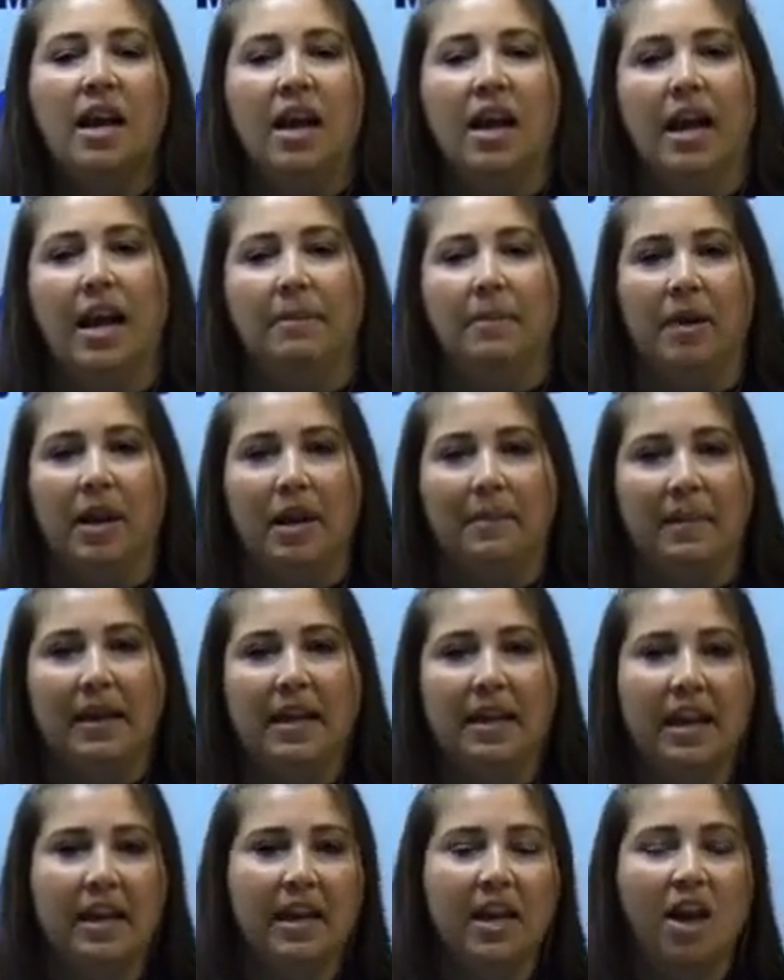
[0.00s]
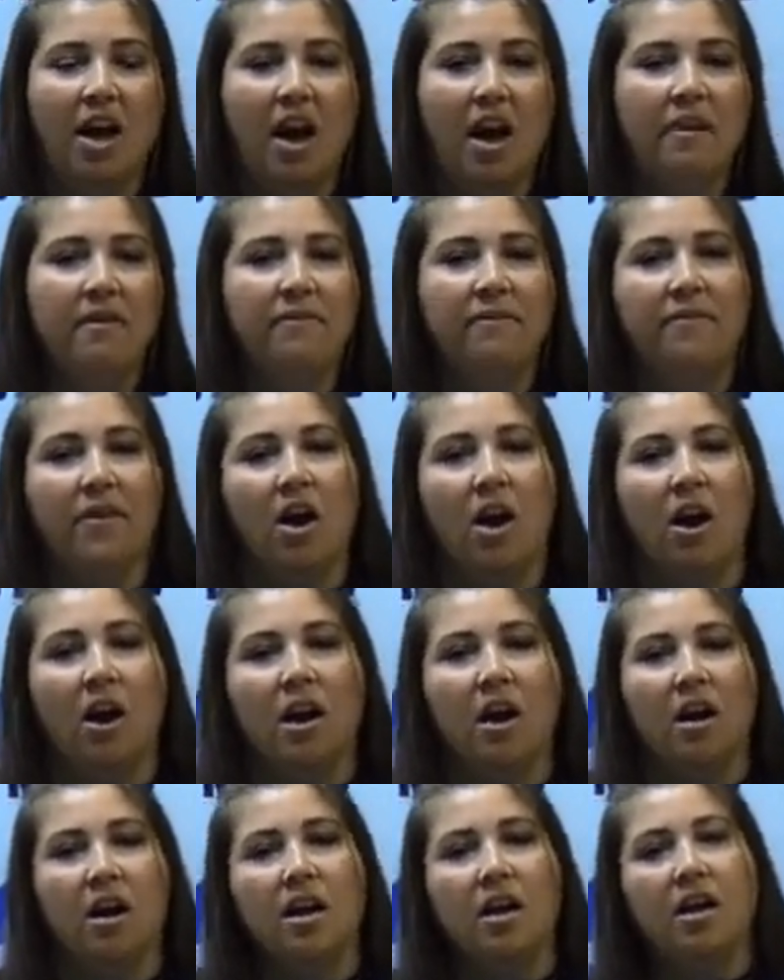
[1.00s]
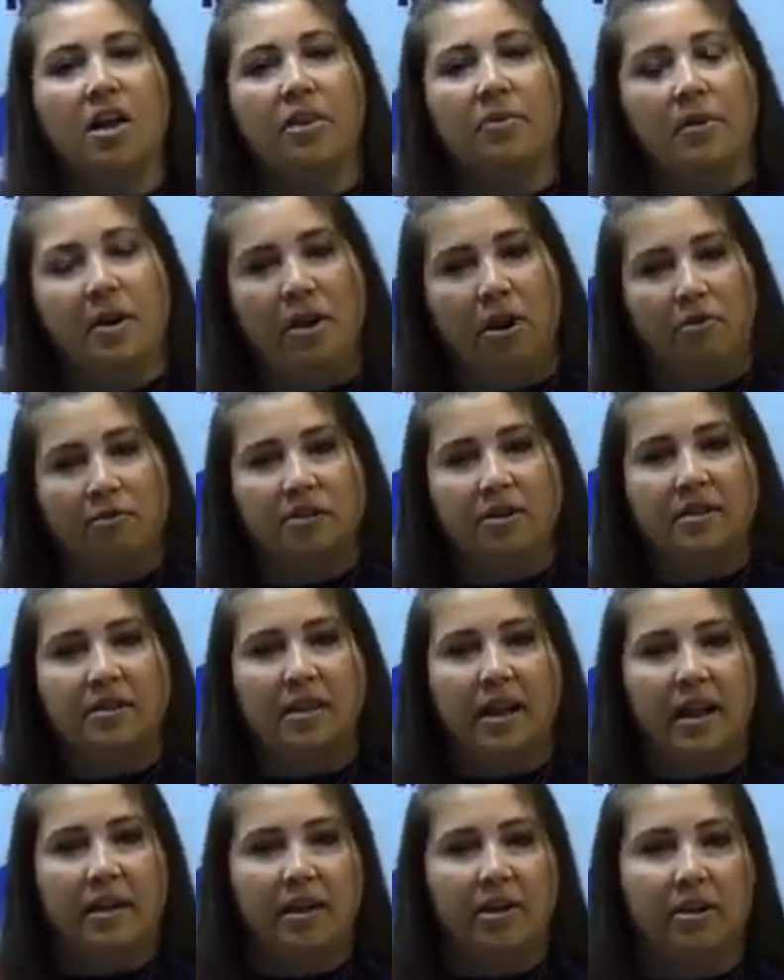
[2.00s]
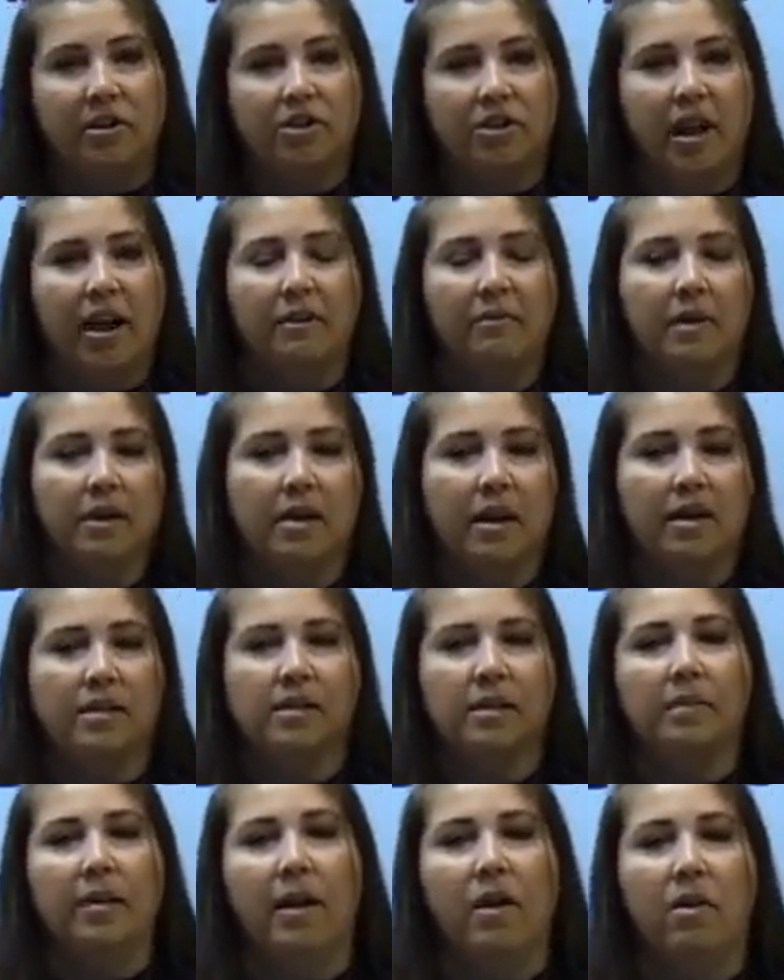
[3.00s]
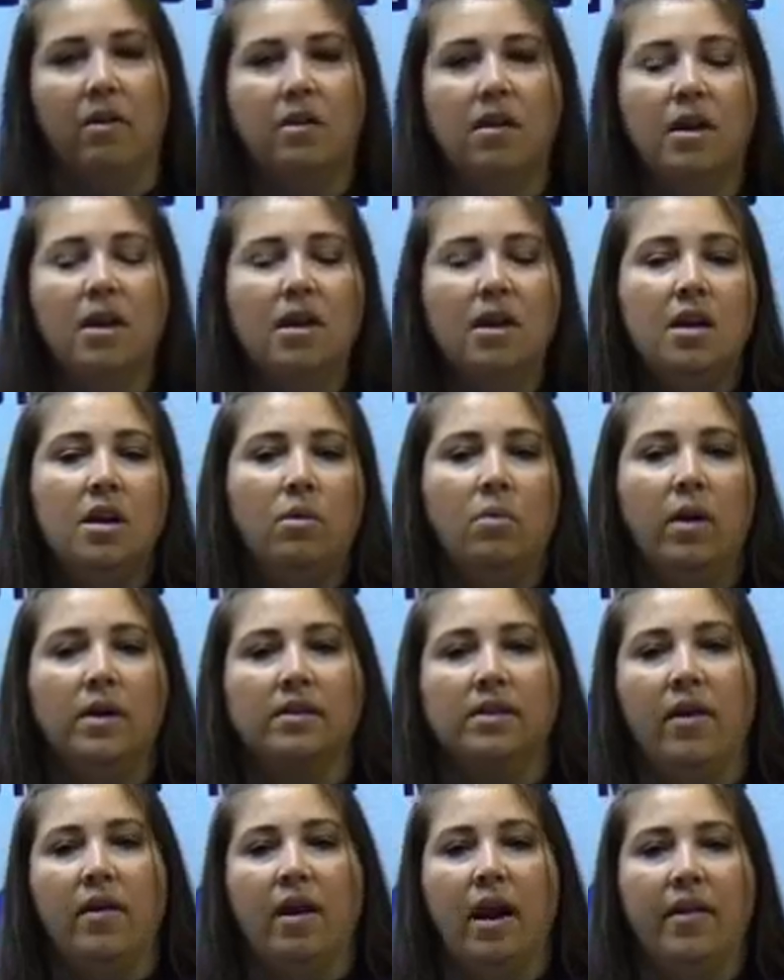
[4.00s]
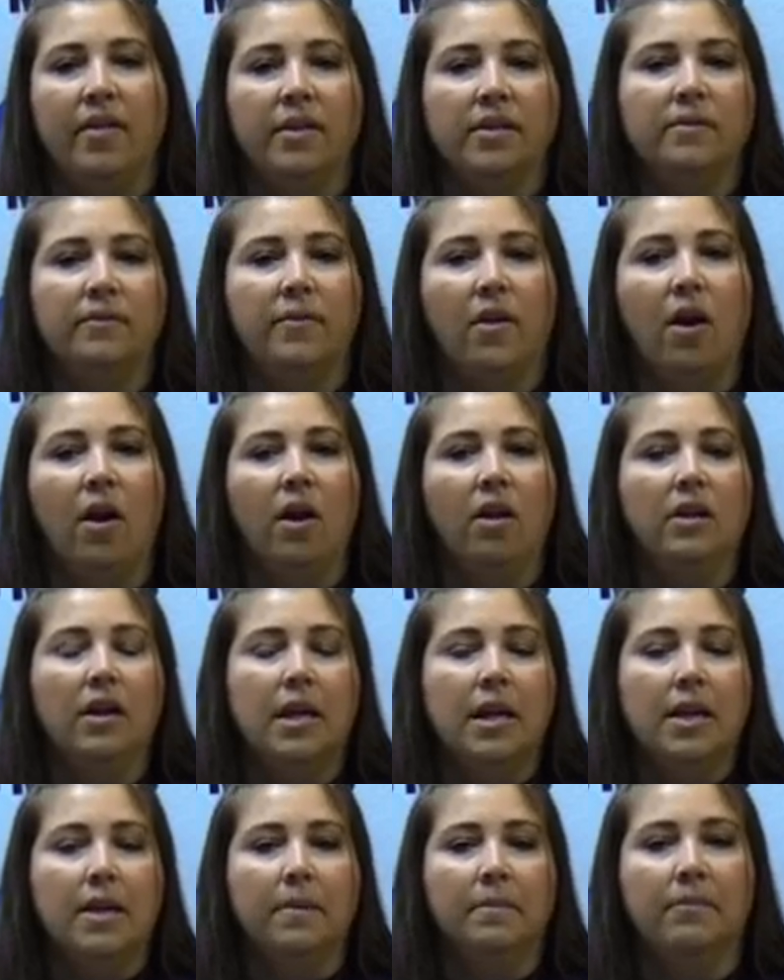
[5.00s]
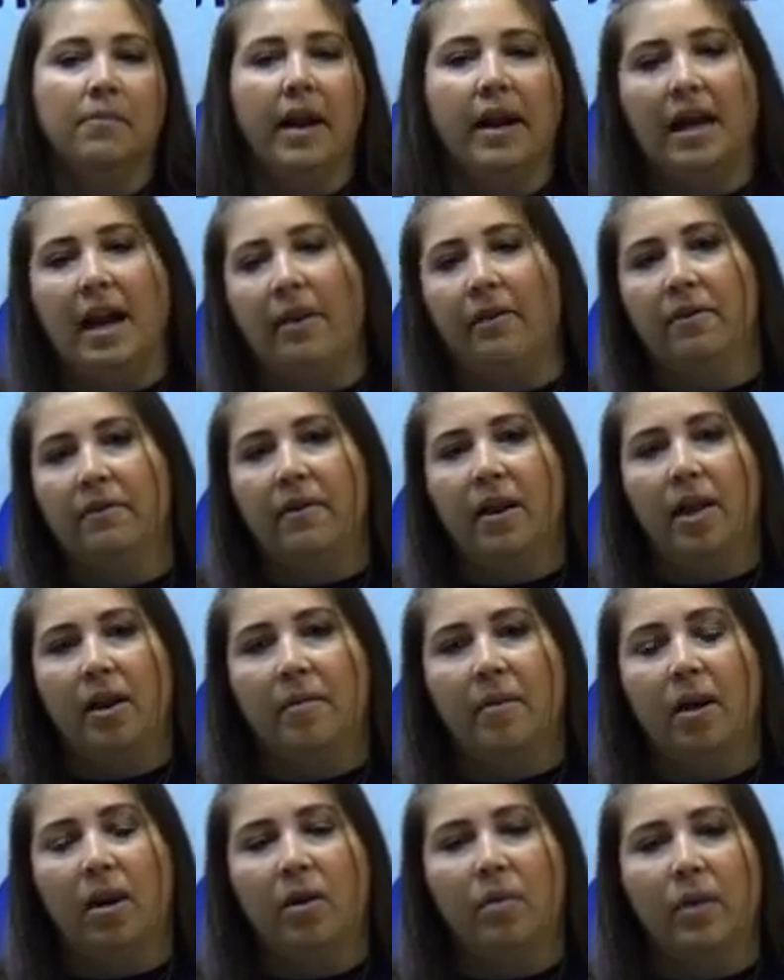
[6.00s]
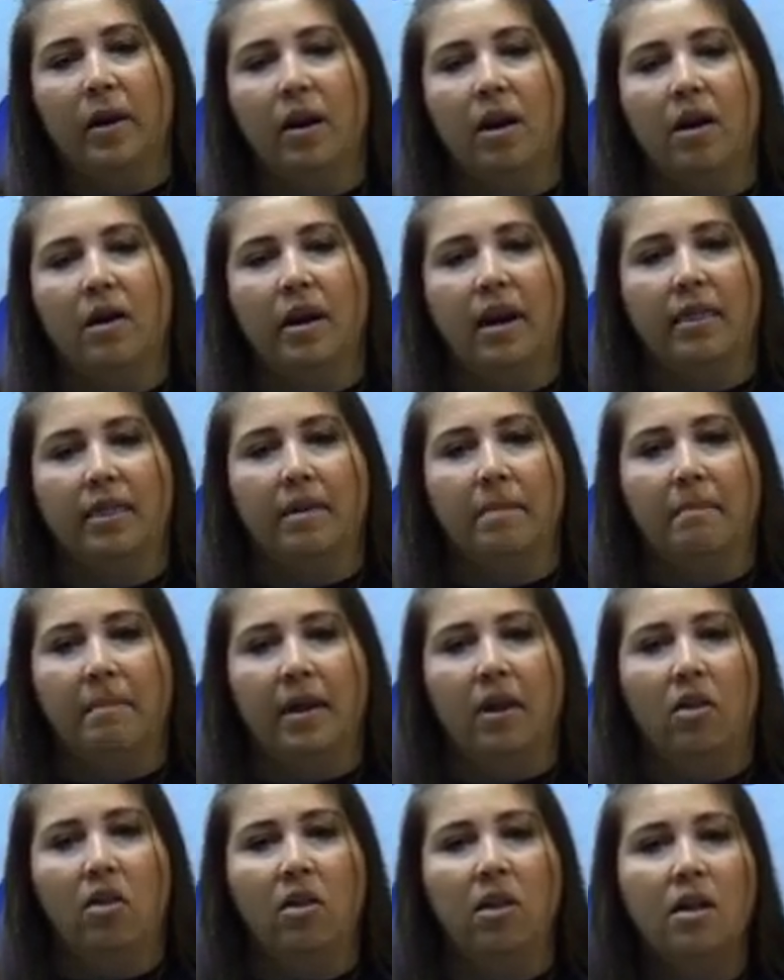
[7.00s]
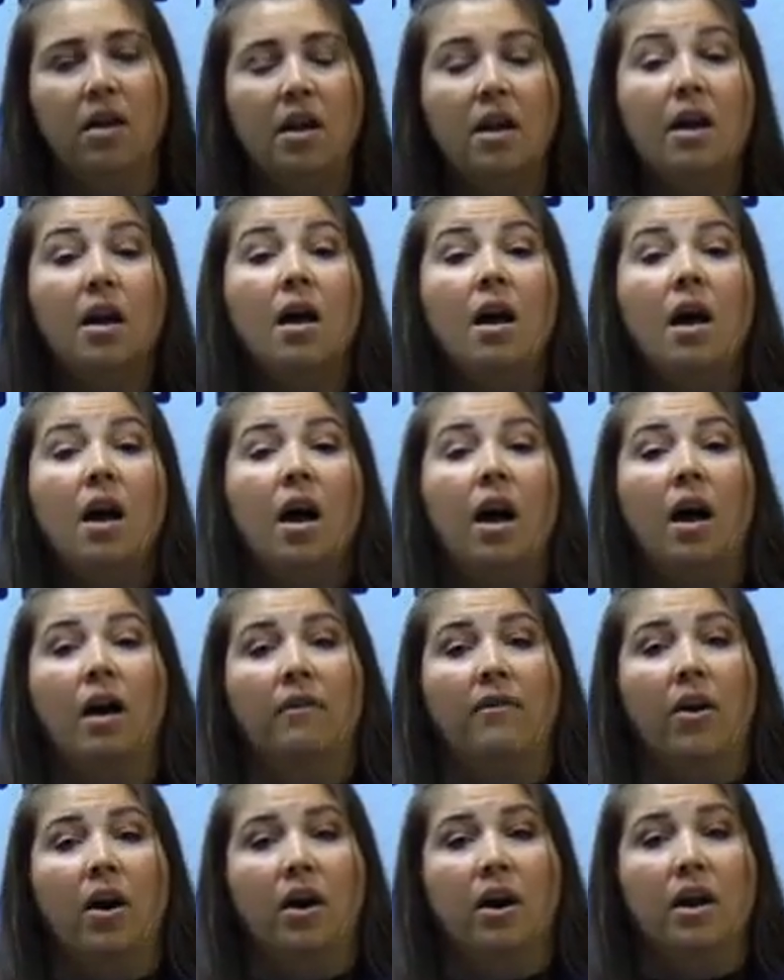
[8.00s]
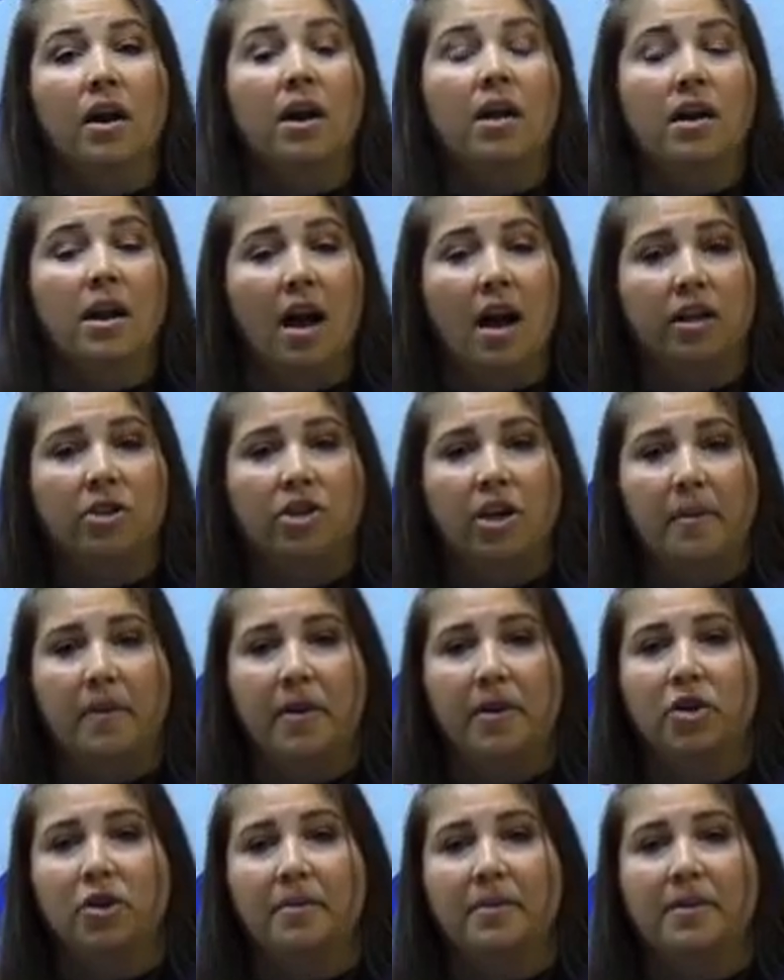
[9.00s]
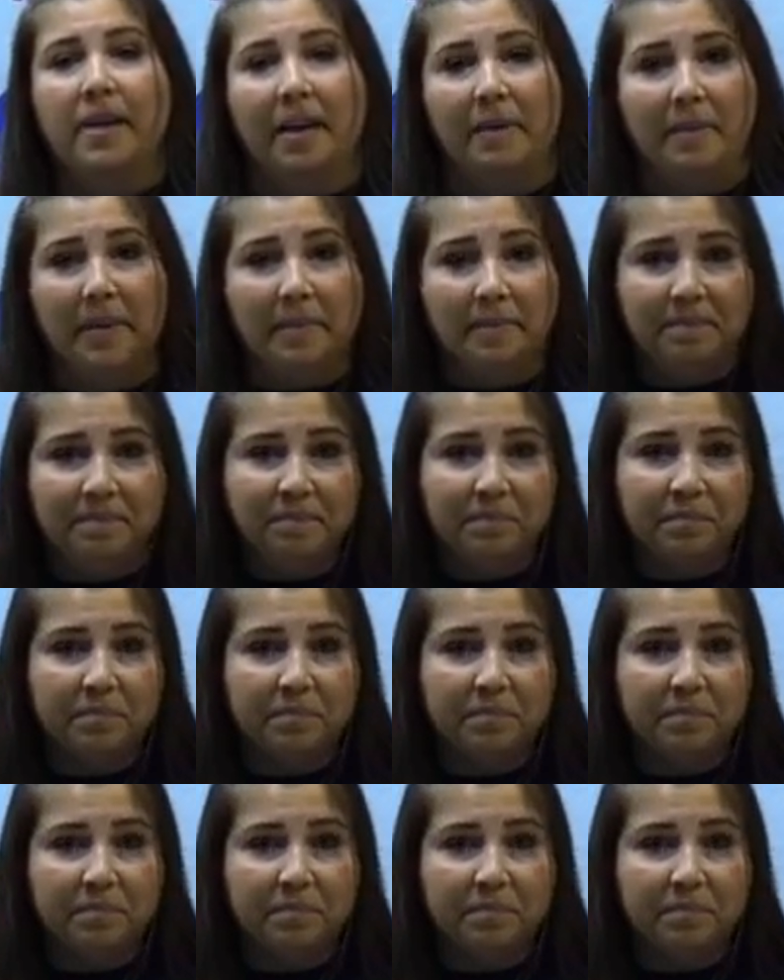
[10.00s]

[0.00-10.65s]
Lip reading: I'm going to be kicking off our 3 coaches today that are chatting with us about what's going on this fall. Right now with volleyball, we are in the middle of our non-championship segment.